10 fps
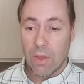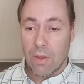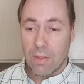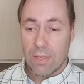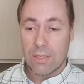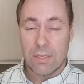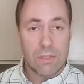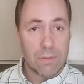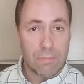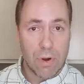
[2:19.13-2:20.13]
This is
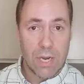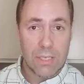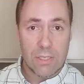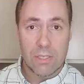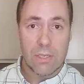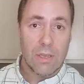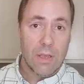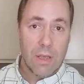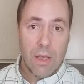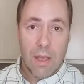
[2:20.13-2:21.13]
the price
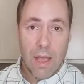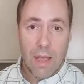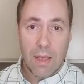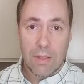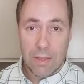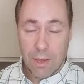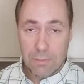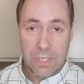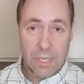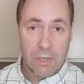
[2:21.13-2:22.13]
and the
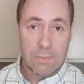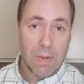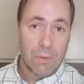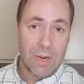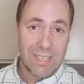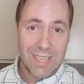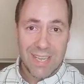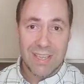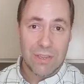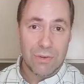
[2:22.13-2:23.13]
upsells, but I want to
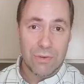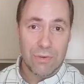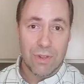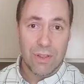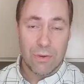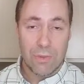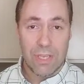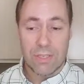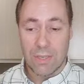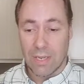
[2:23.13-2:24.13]
take you through
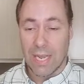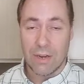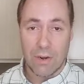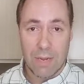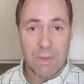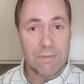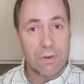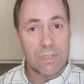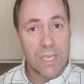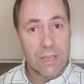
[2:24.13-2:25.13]
this later. Let me
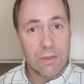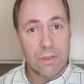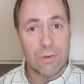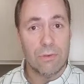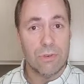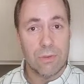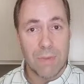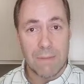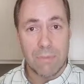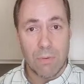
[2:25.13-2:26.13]
first take you through to
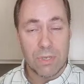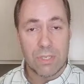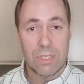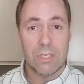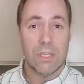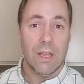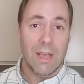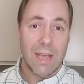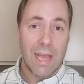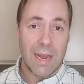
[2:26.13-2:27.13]
my bonuses
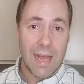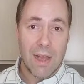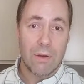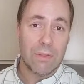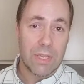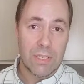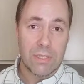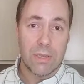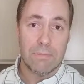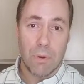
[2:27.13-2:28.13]
and how
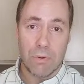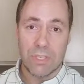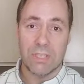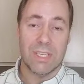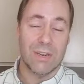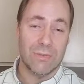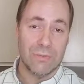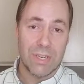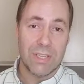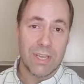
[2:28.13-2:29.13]
these bonuses can
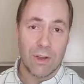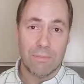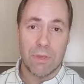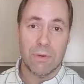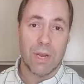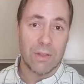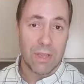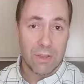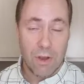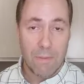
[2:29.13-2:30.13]
really help you, how they
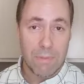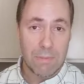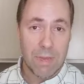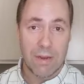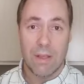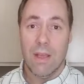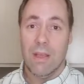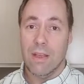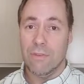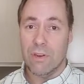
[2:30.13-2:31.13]
complement.
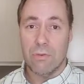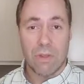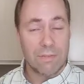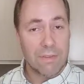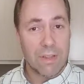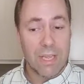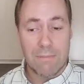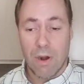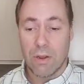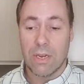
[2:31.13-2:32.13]
If you're doing affiliate
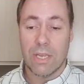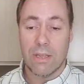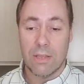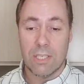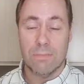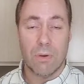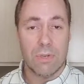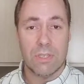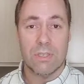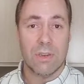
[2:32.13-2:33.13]
marketing, these
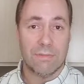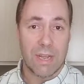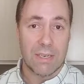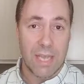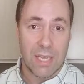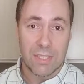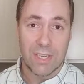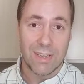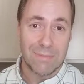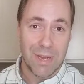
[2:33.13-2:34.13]
bonuses are
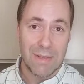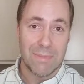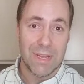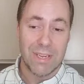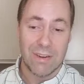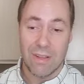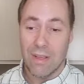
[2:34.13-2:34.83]
fantastic in my opinion.